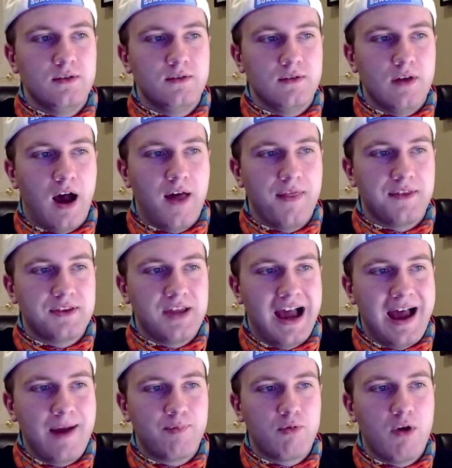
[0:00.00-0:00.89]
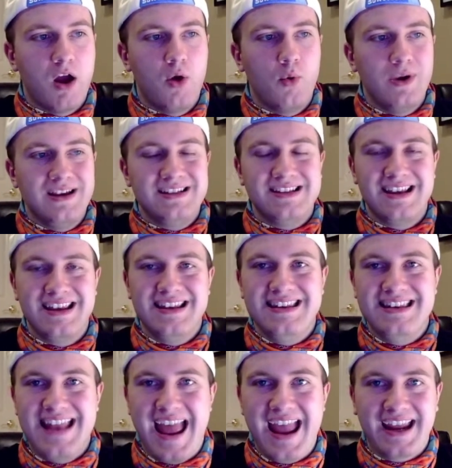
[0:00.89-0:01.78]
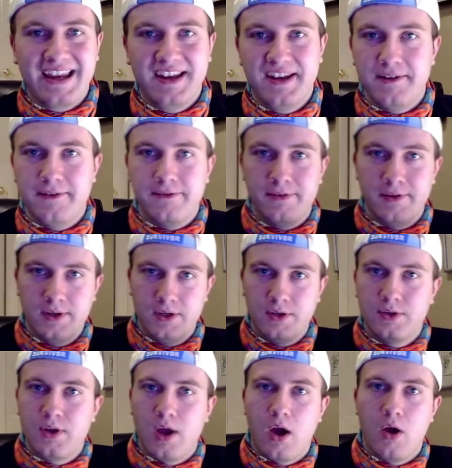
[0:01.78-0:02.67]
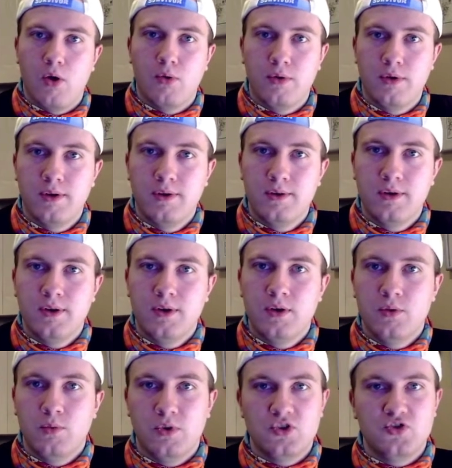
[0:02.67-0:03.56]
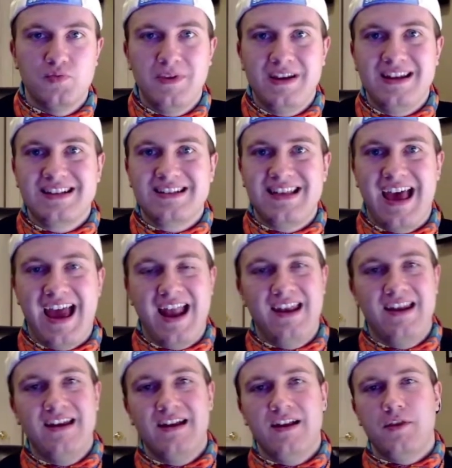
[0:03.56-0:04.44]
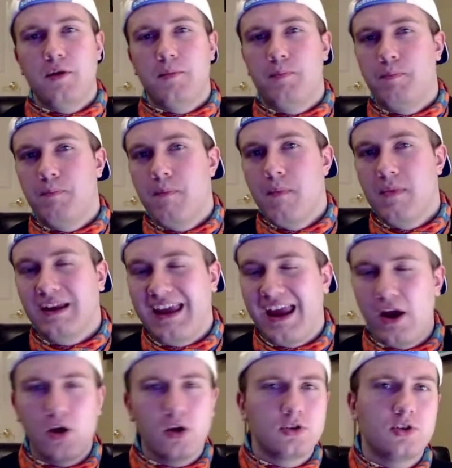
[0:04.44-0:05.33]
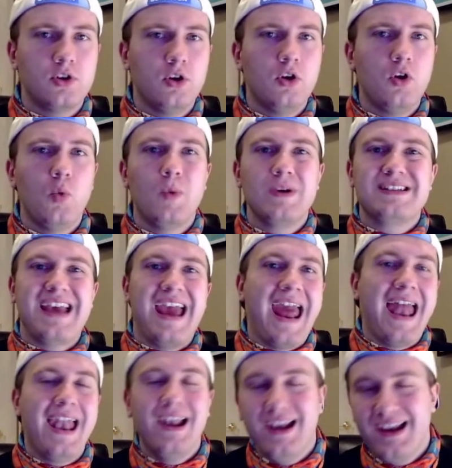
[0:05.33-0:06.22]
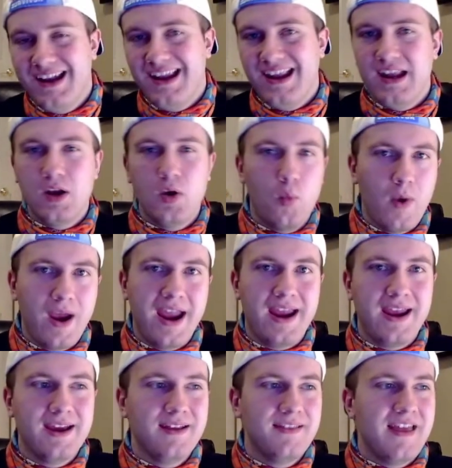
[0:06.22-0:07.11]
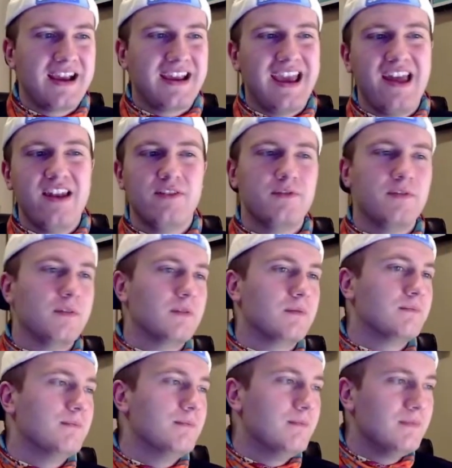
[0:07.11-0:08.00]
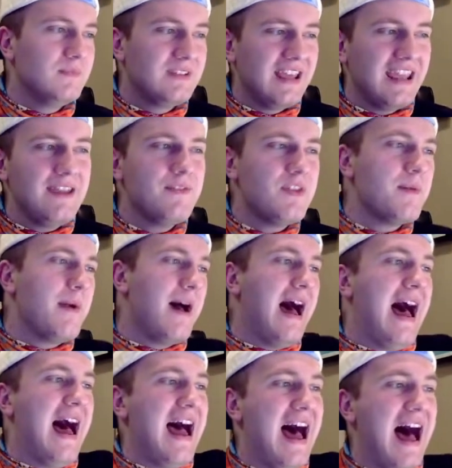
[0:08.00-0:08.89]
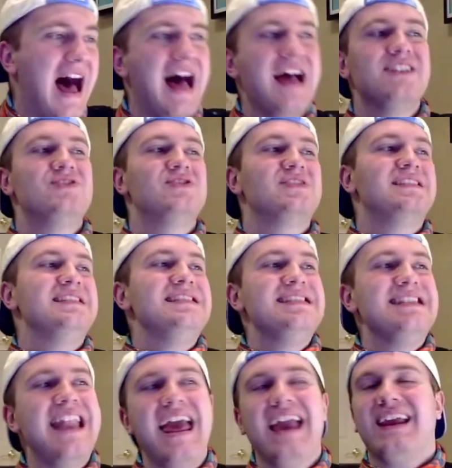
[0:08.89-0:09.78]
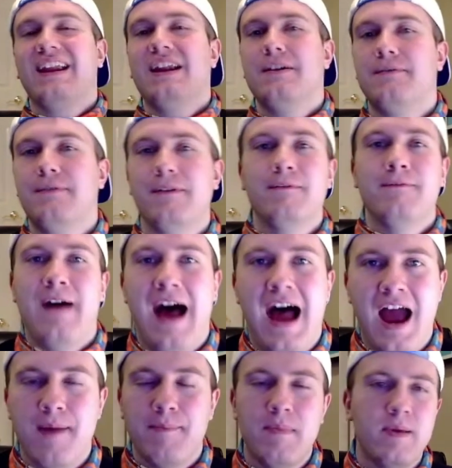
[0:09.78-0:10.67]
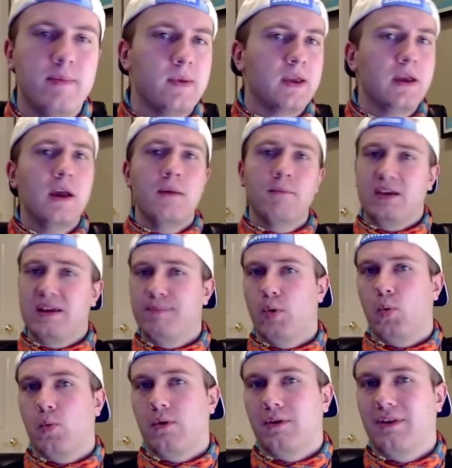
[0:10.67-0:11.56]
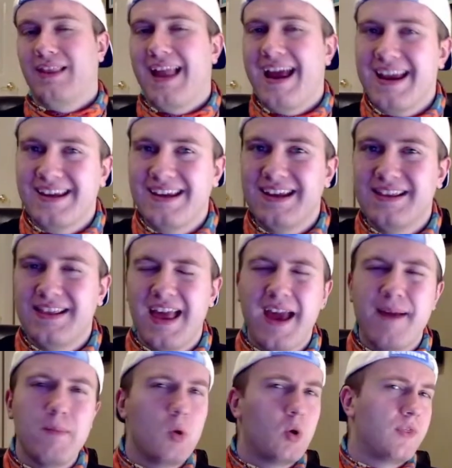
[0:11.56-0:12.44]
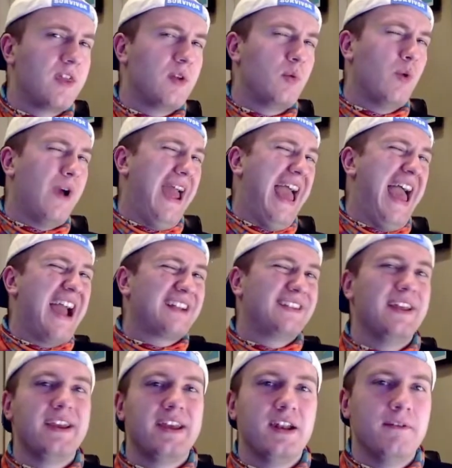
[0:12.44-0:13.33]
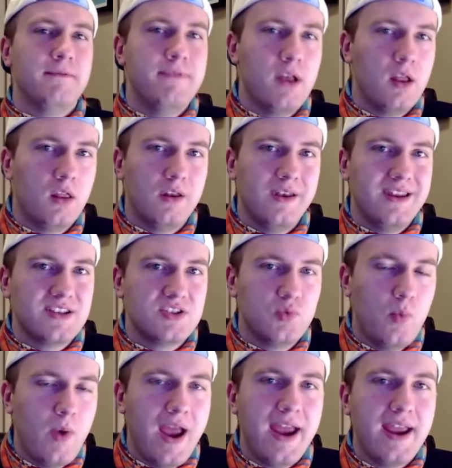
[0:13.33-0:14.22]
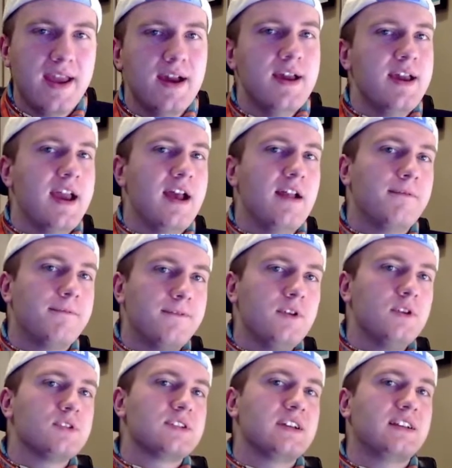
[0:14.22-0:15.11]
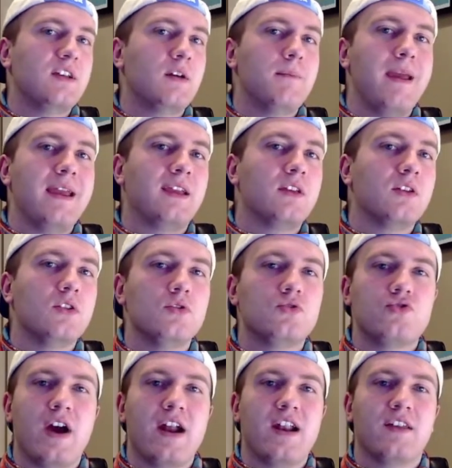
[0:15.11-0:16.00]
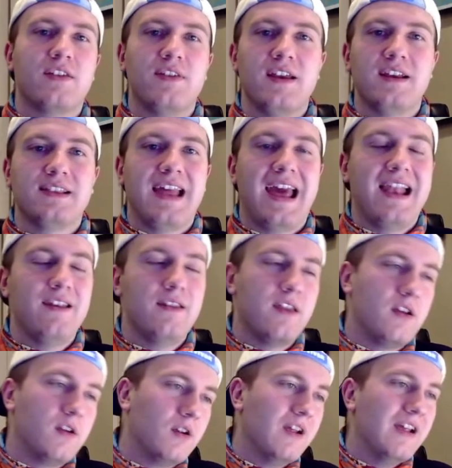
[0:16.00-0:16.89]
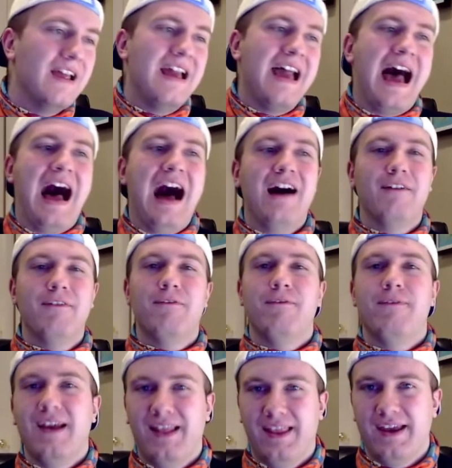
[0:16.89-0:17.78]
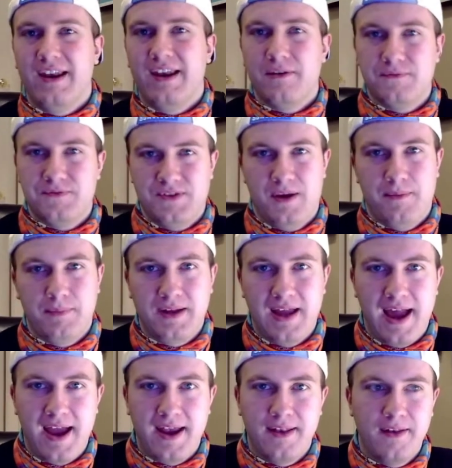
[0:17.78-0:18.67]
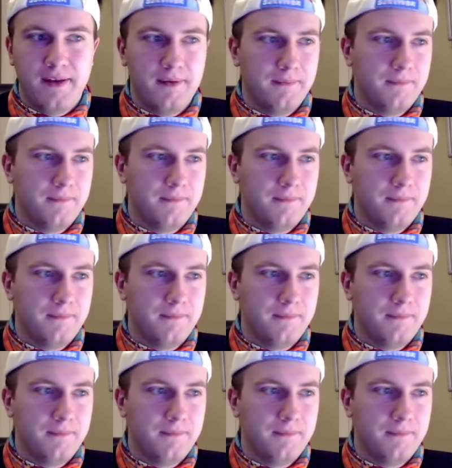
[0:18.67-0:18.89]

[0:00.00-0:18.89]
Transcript: On the top row is negative tone, which means that the character was edited in a way that kind of gave them a just negative vibe. Maybe people weren't liking them, or they were acting in a villainous way. It feels like they're making you try to think that they're a villain of some kind.